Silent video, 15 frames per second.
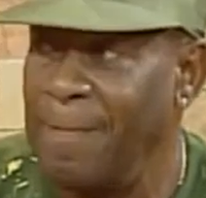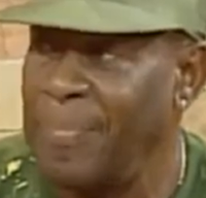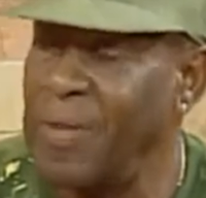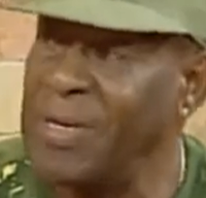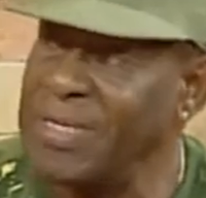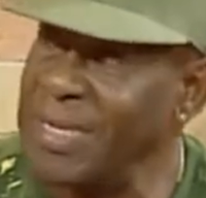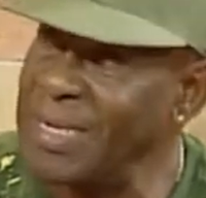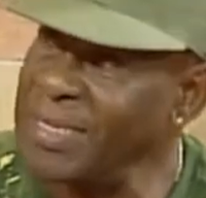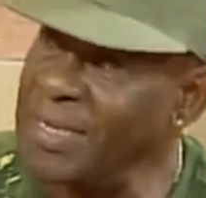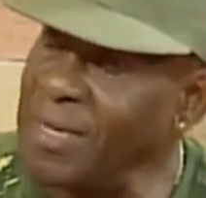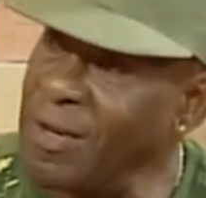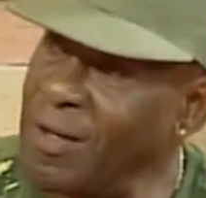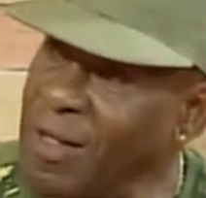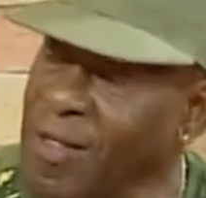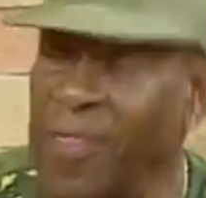Because that's
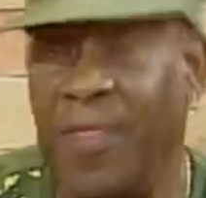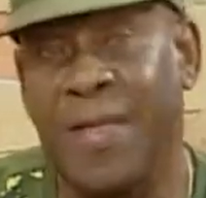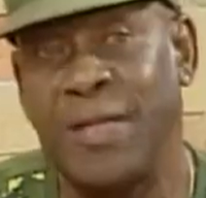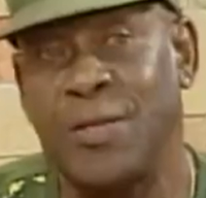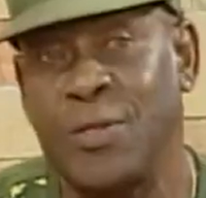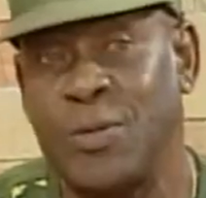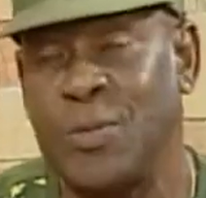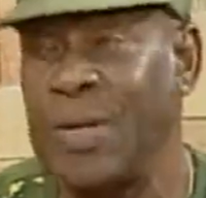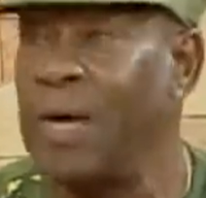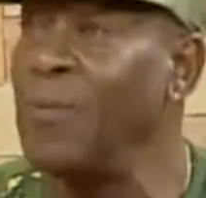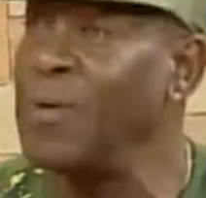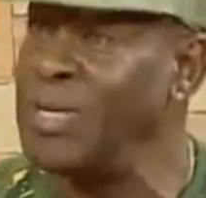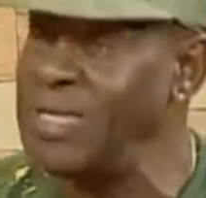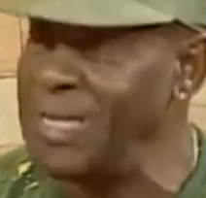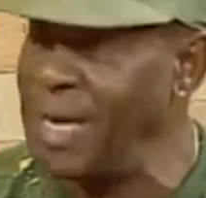another thing too that
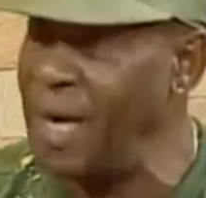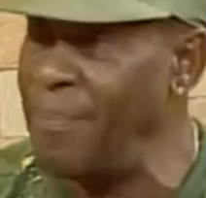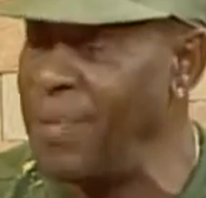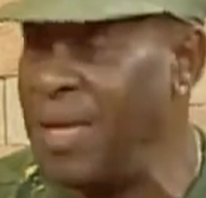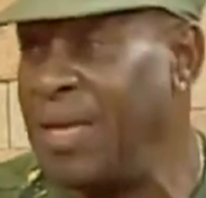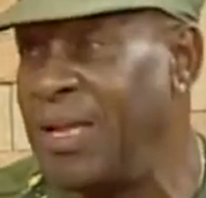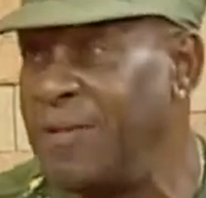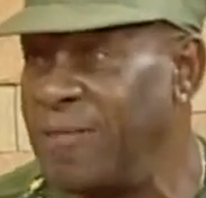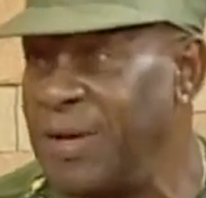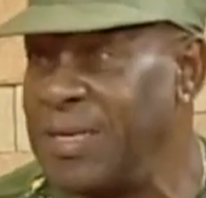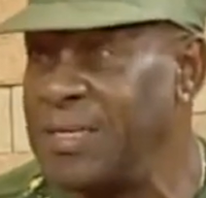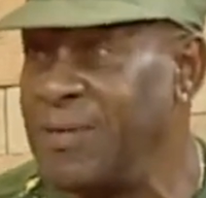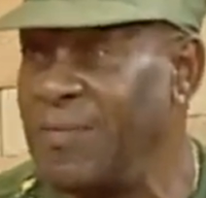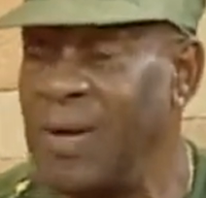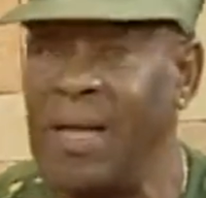we see happening in the
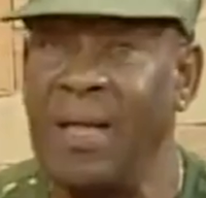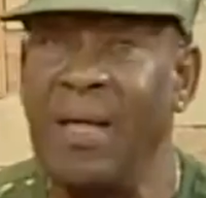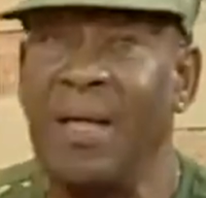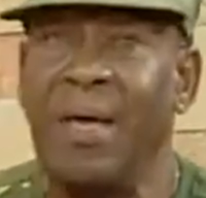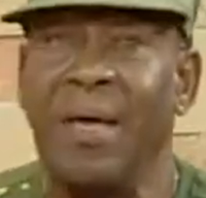festival.